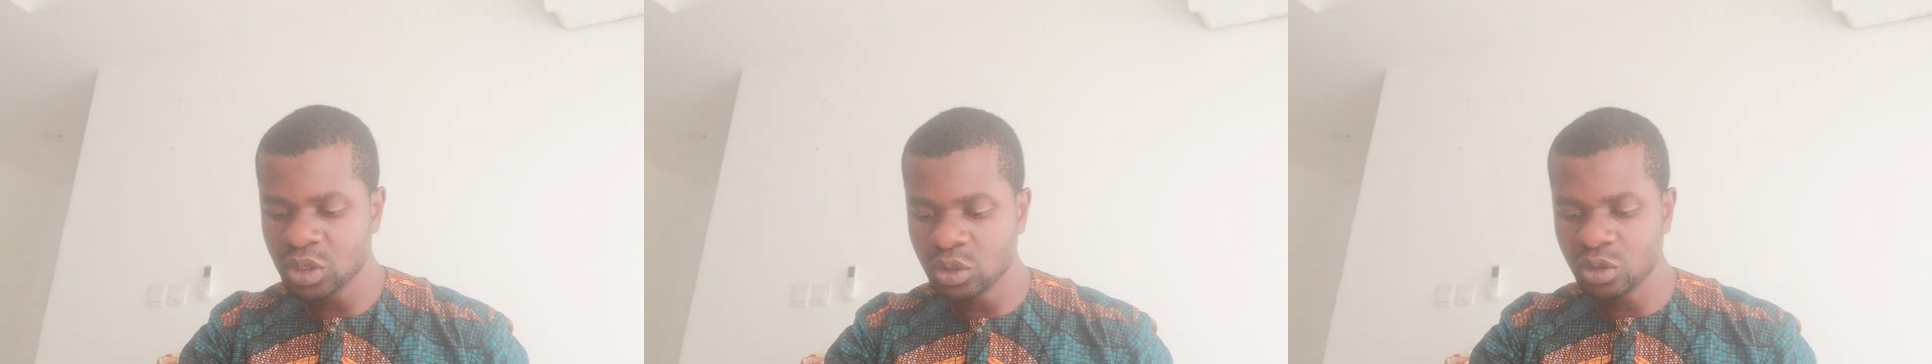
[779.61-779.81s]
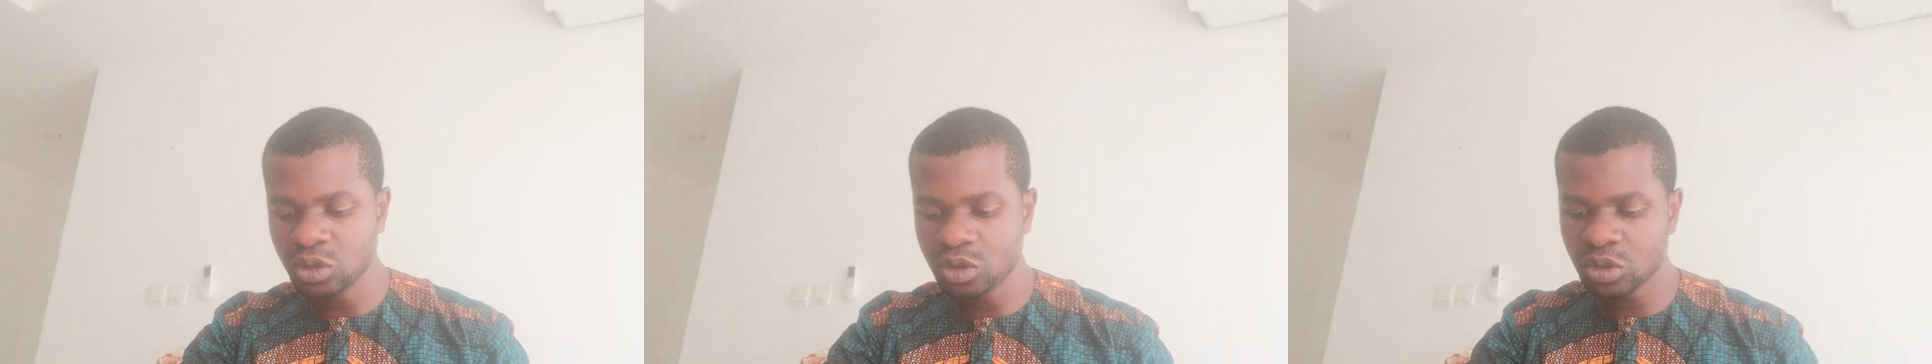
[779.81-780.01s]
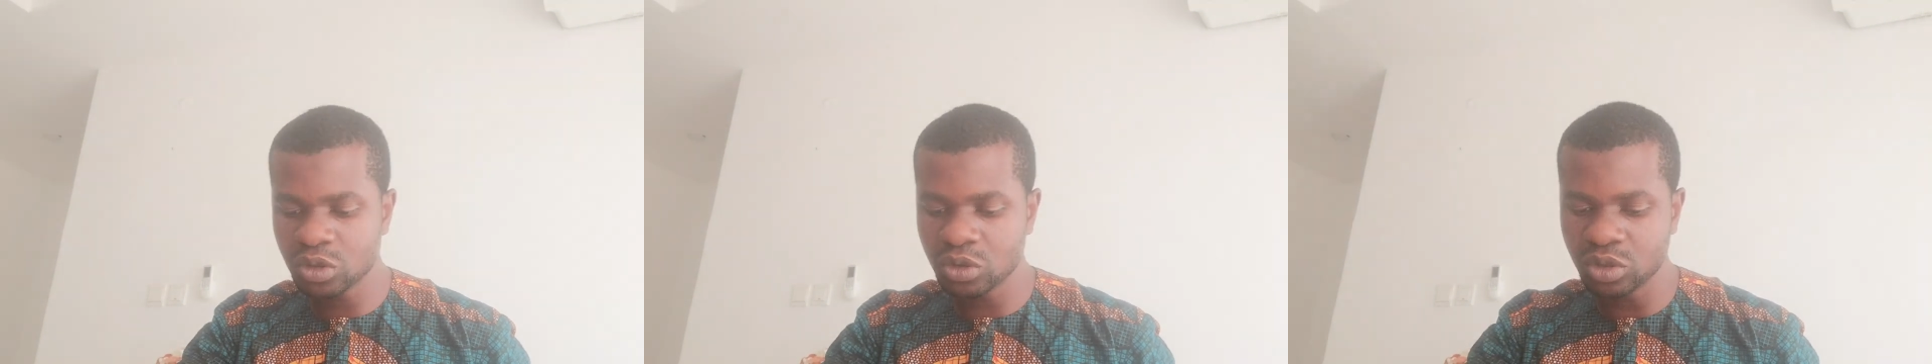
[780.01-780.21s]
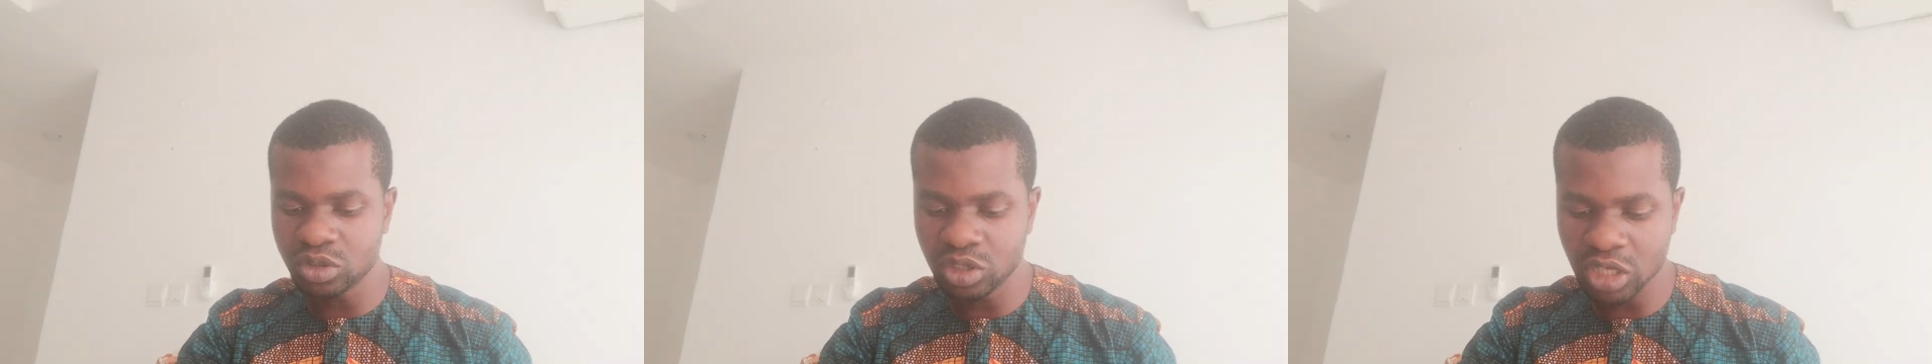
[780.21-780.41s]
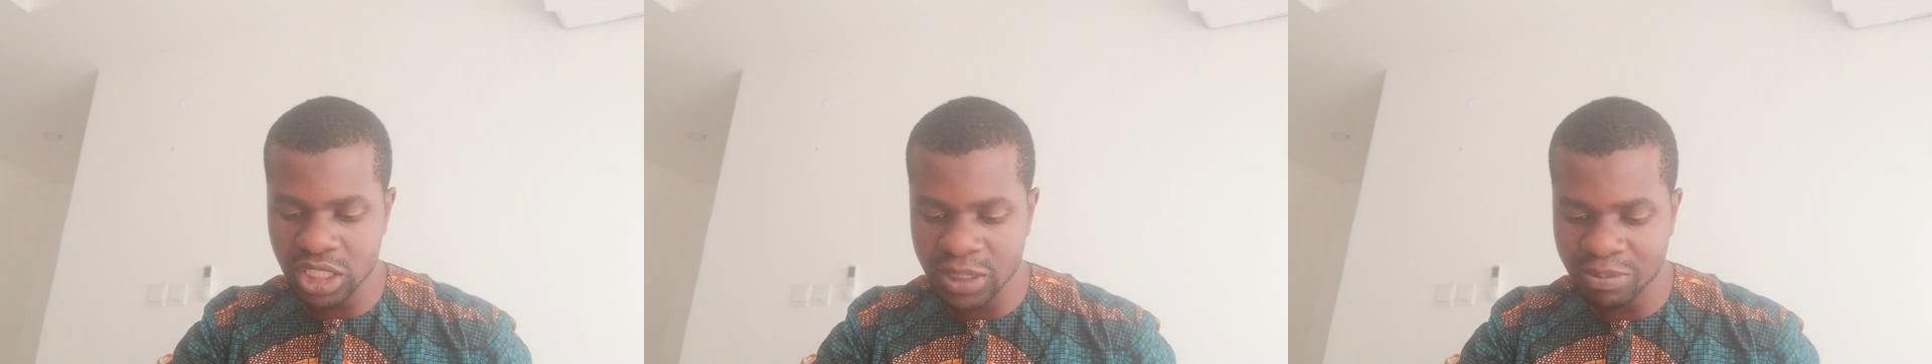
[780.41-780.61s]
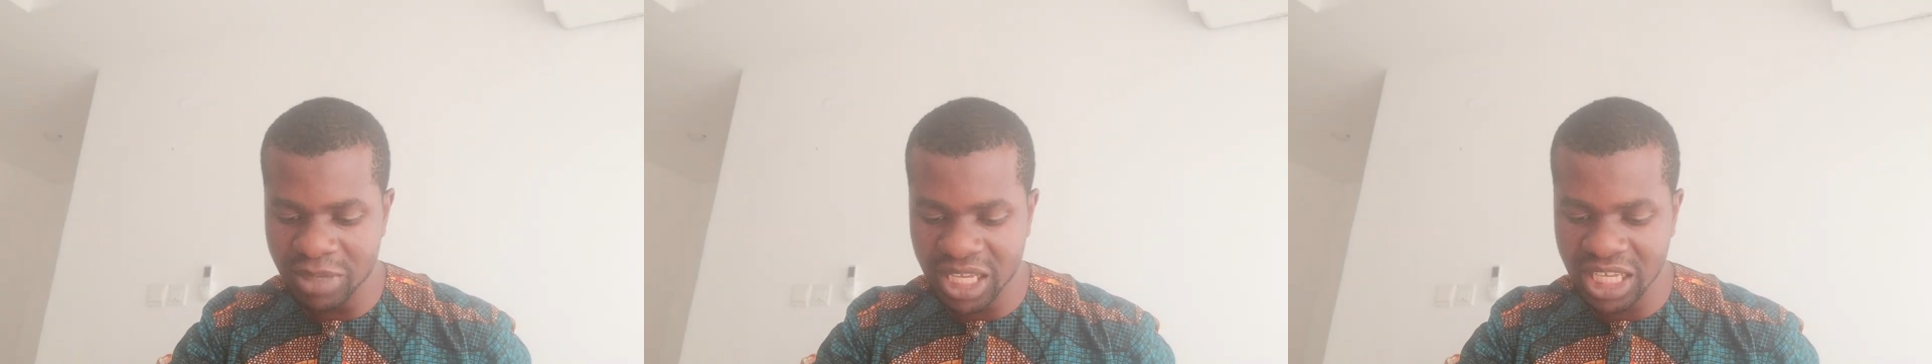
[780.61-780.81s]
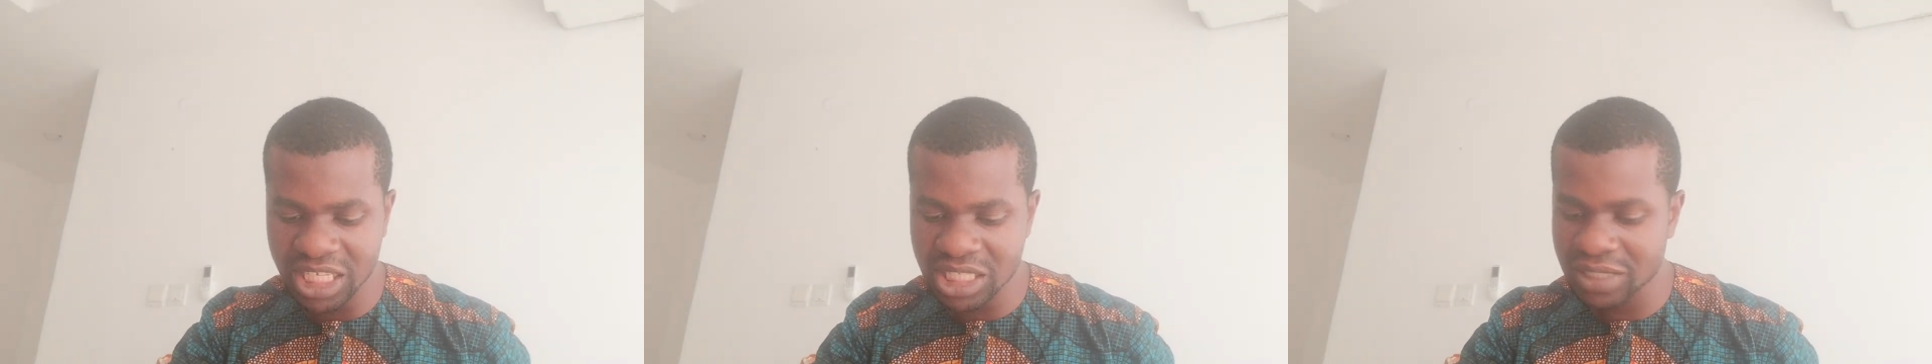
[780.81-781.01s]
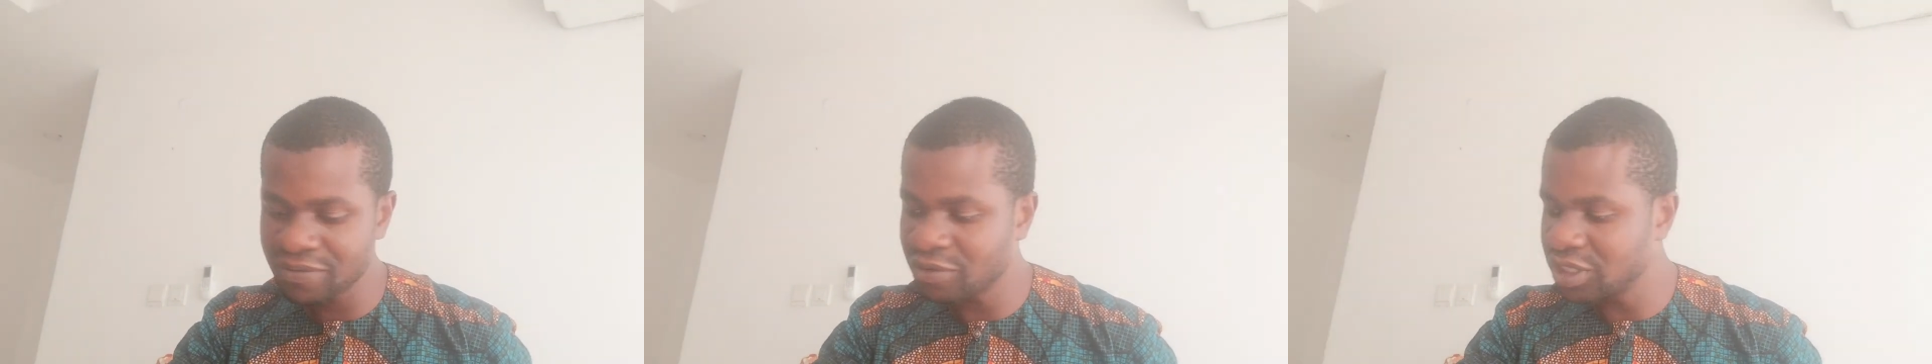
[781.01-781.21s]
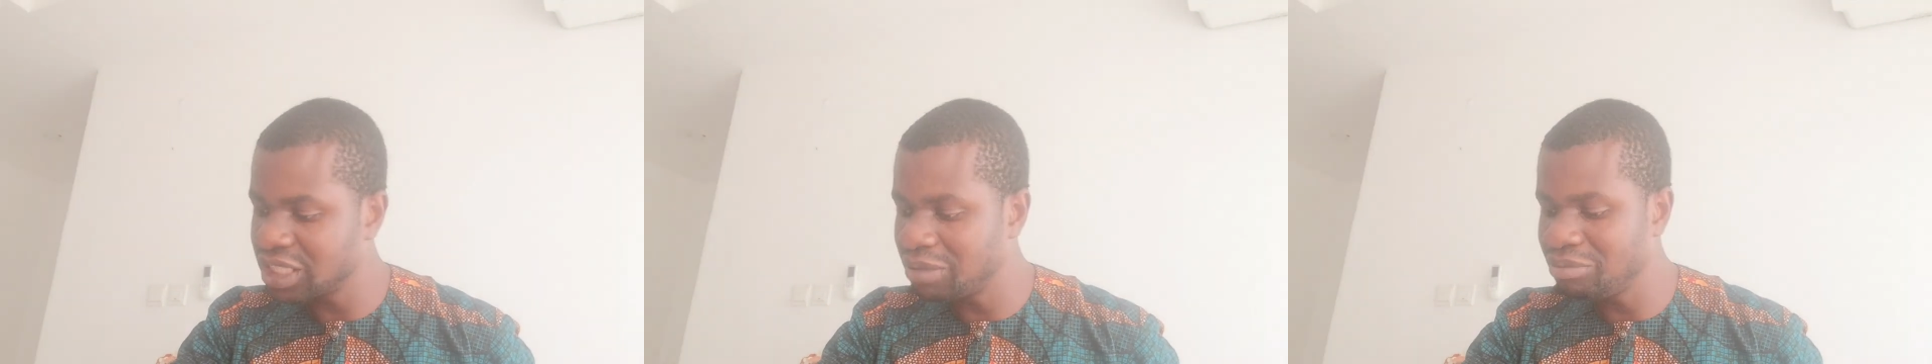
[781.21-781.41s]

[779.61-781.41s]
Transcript: who could not make it for